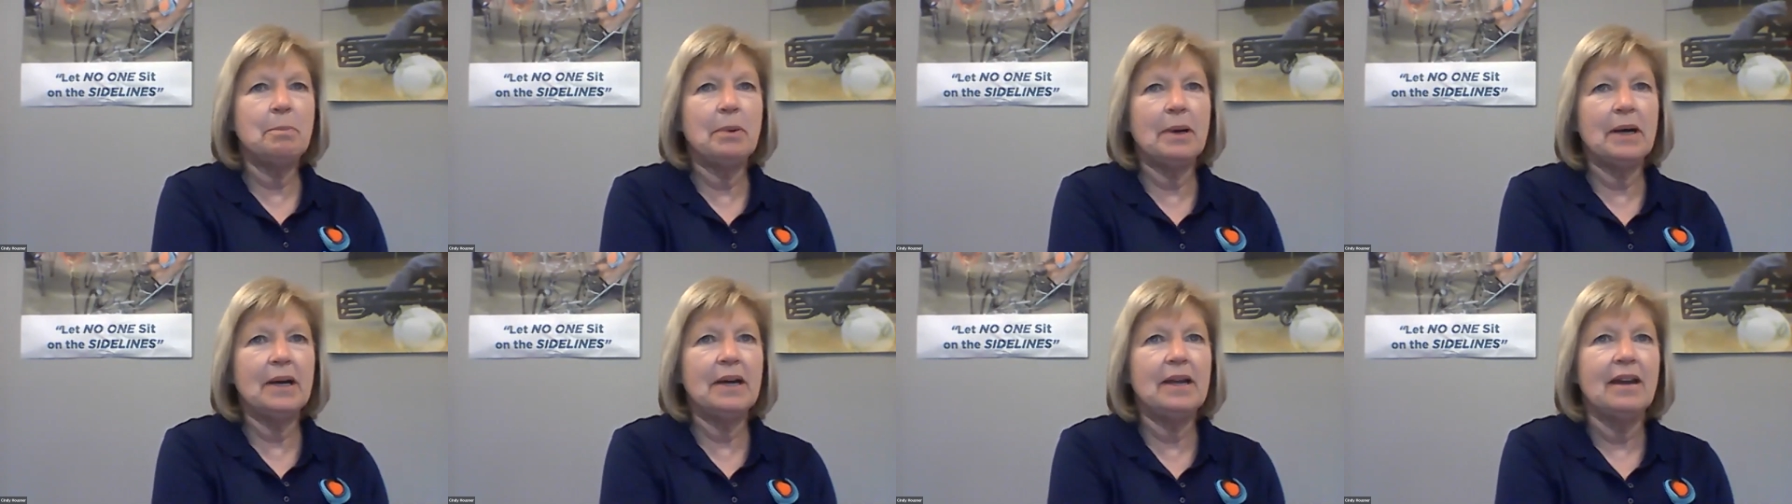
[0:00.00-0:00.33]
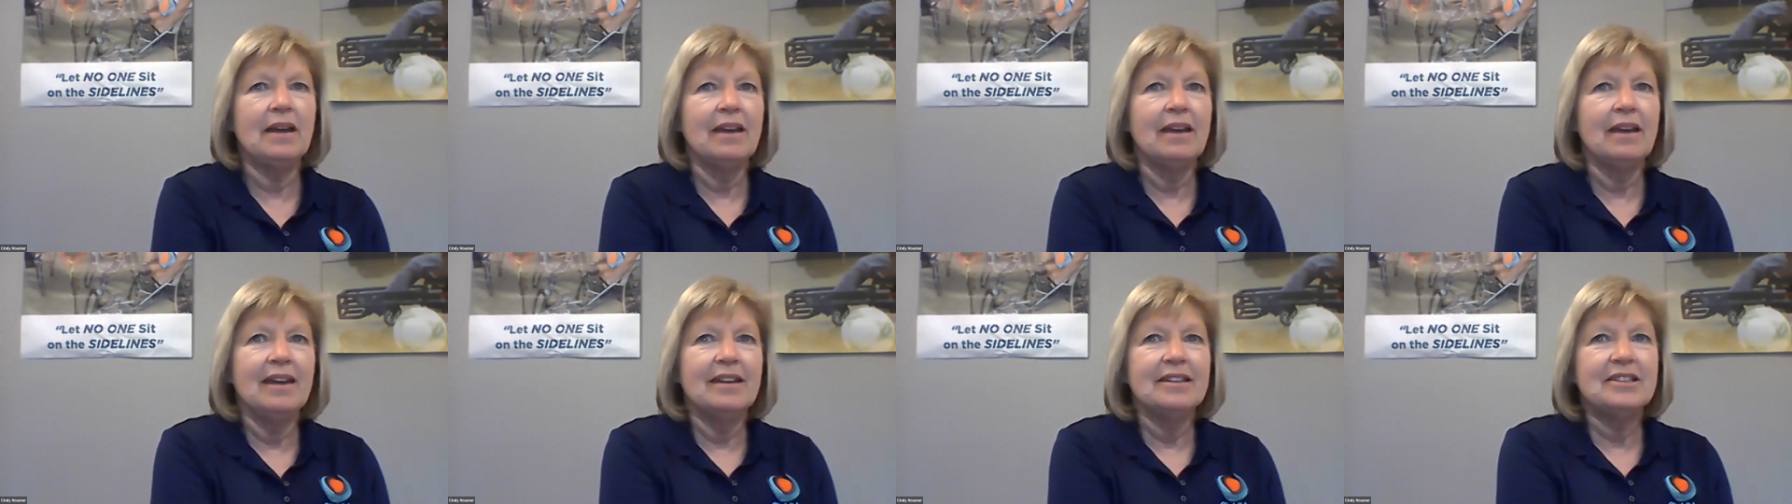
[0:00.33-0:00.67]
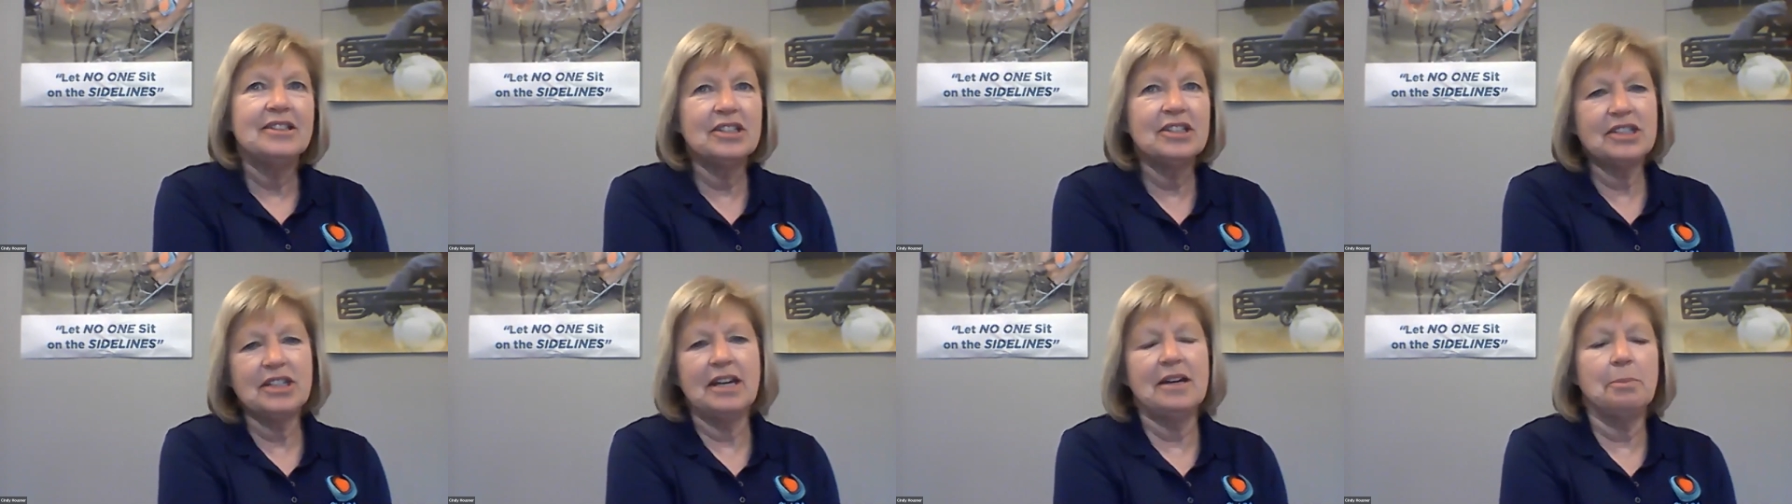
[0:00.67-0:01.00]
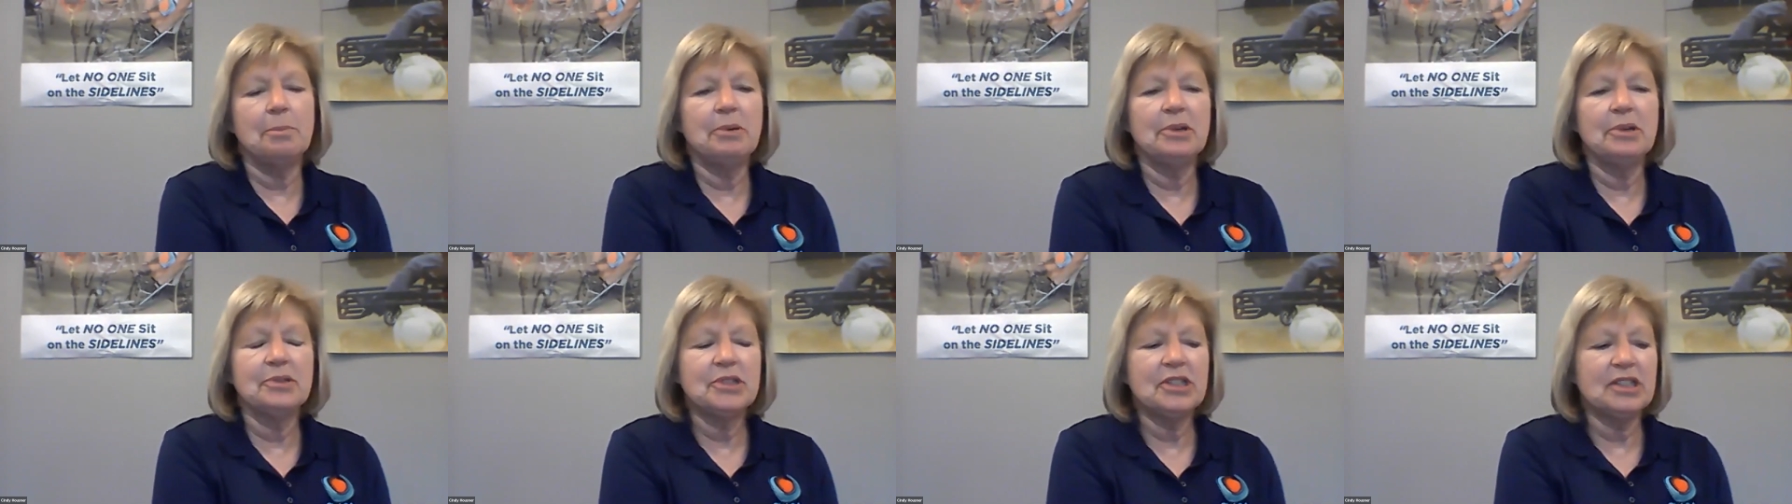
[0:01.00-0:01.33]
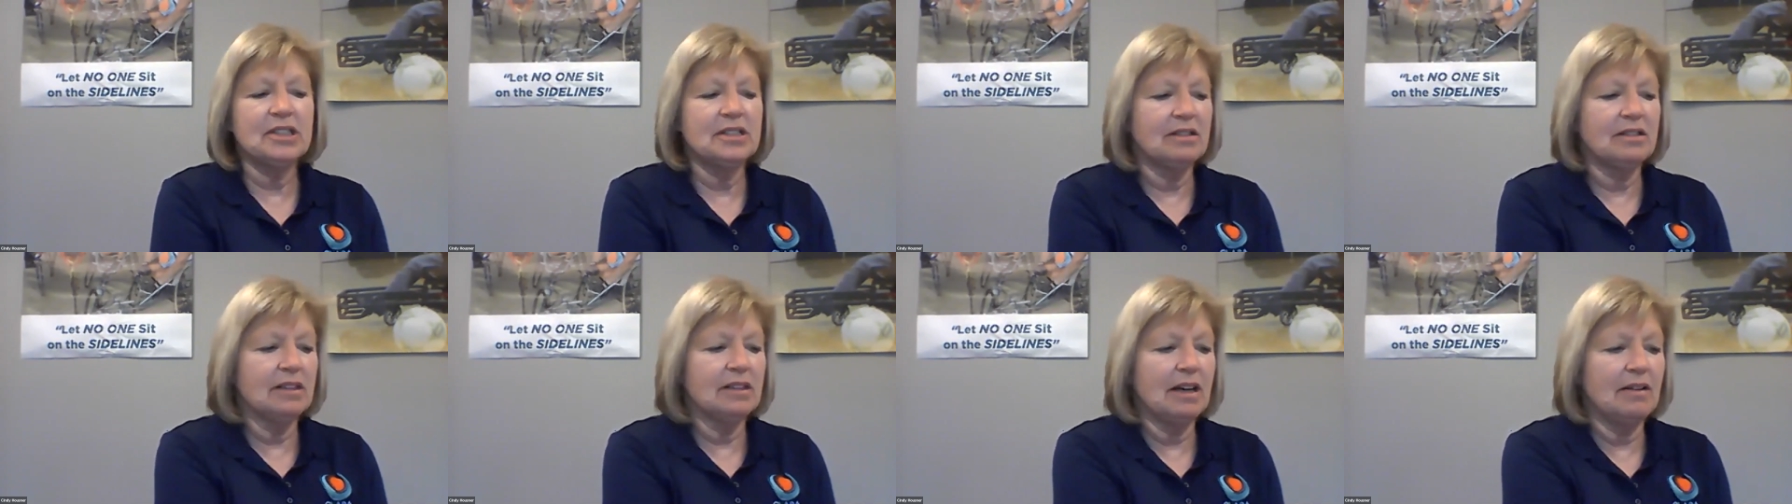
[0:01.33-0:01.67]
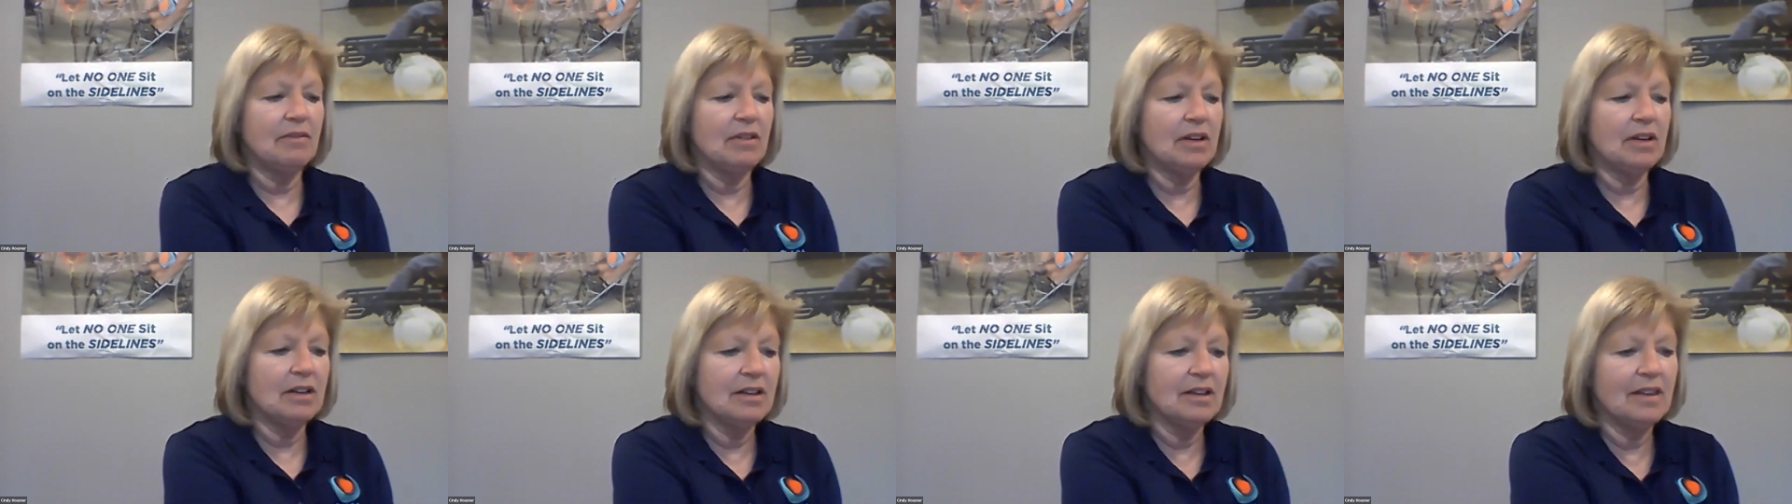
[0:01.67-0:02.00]
but just on a personal
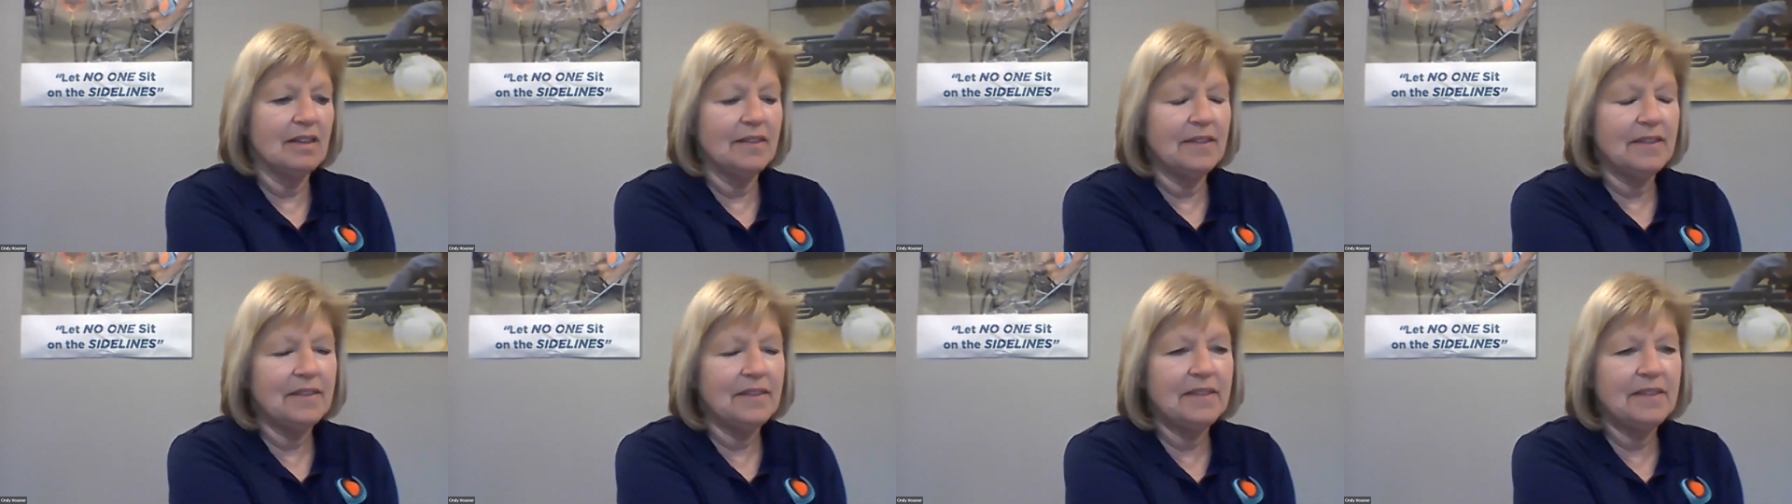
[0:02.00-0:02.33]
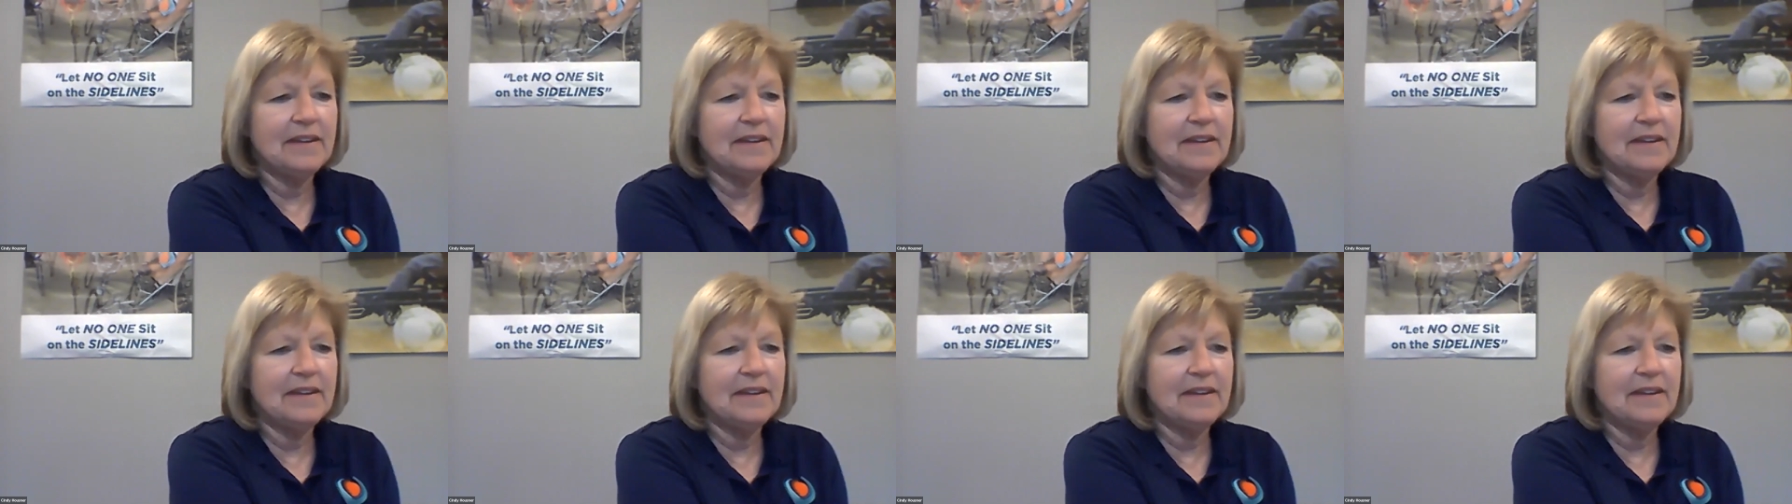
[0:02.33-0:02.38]
level,